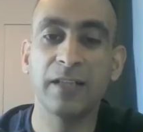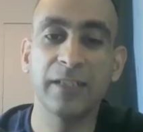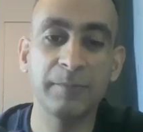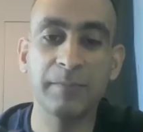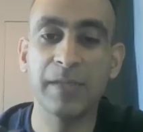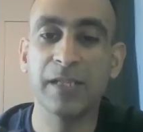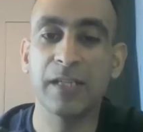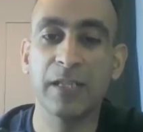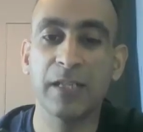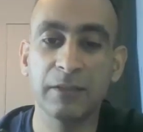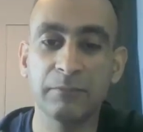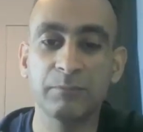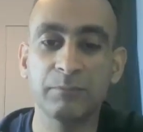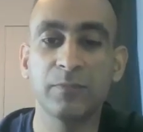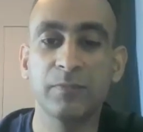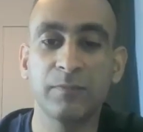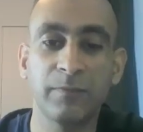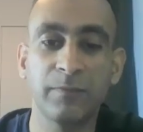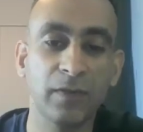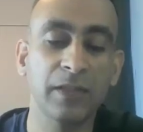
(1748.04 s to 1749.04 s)
in MENA
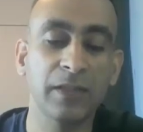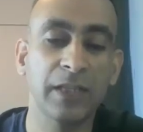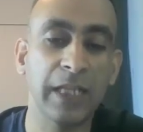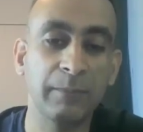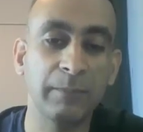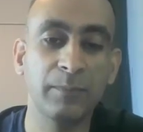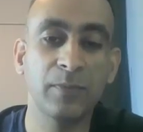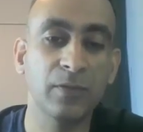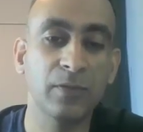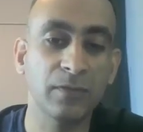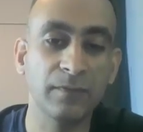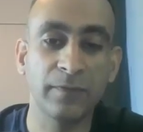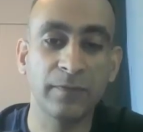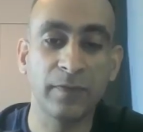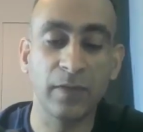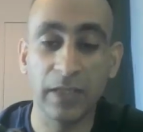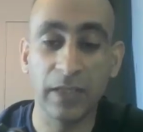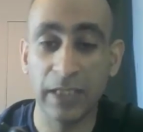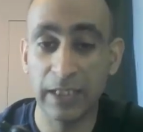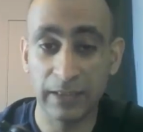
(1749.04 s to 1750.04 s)
for
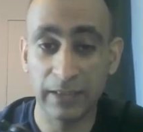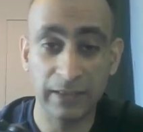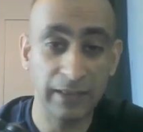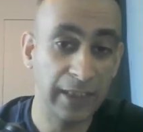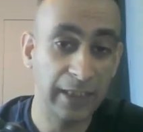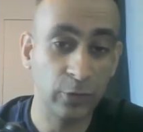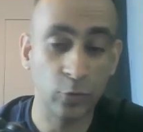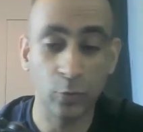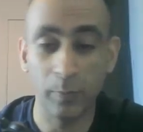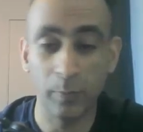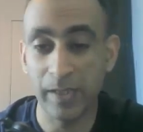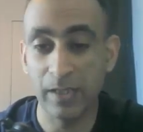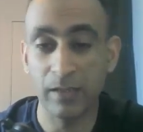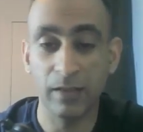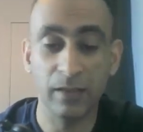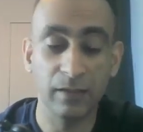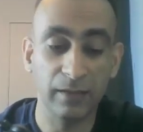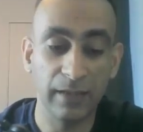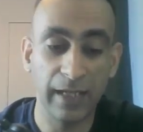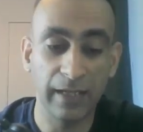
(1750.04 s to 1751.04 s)
it to be
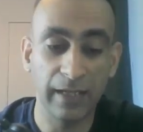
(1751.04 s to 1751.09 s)
a